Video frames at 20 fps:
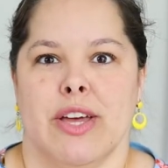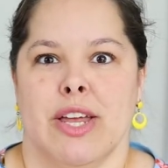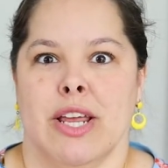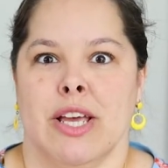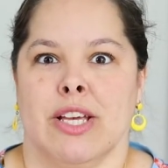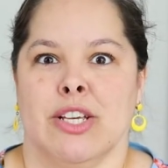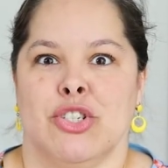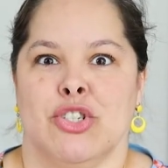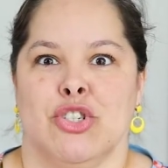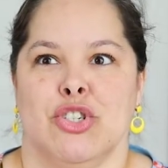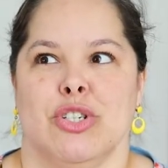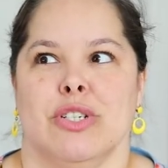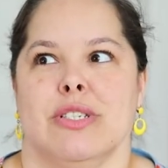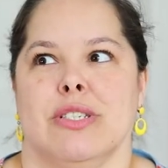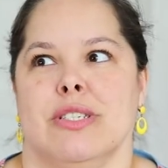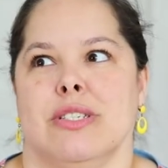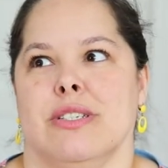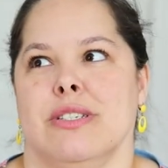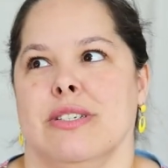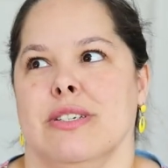that is
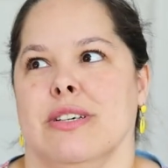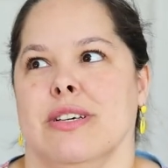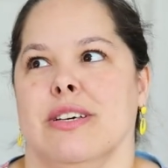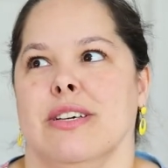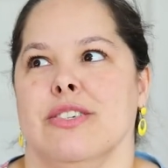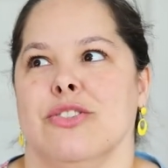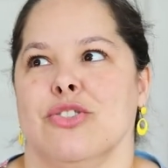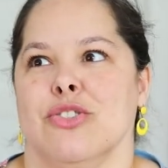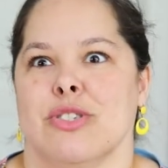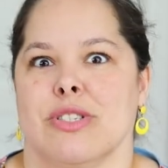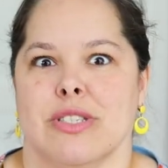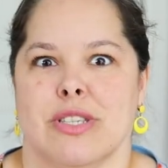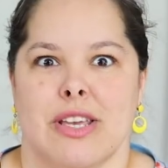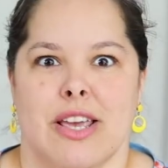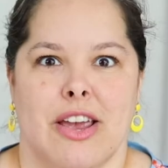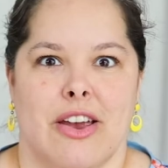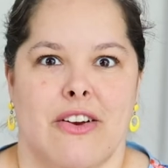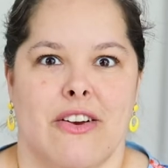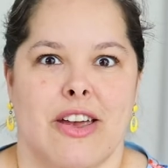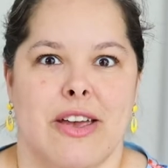just it's just
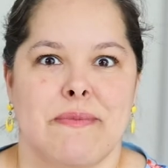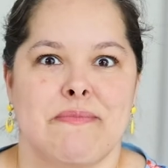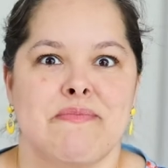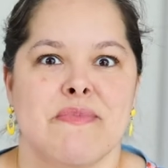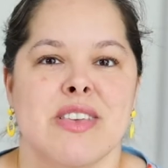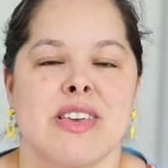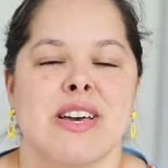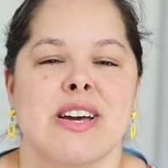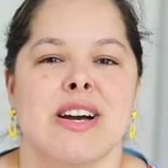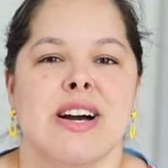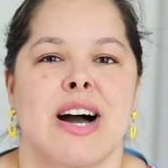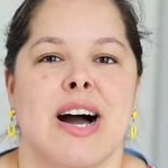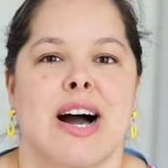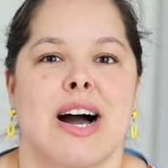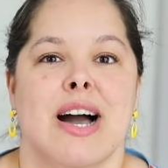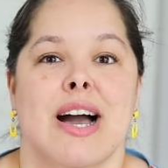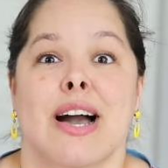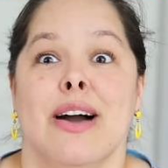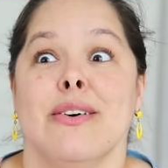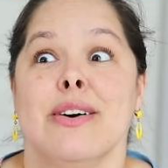scary
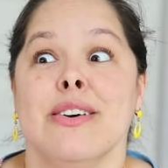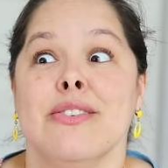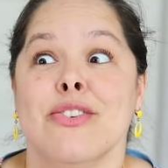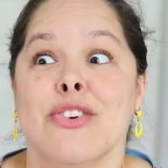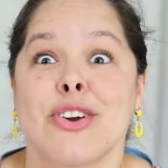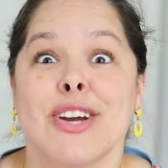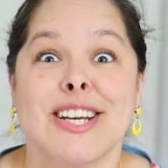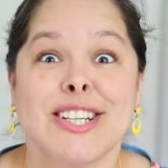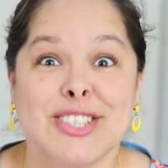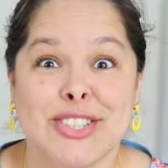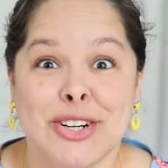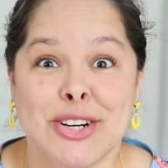uh, however it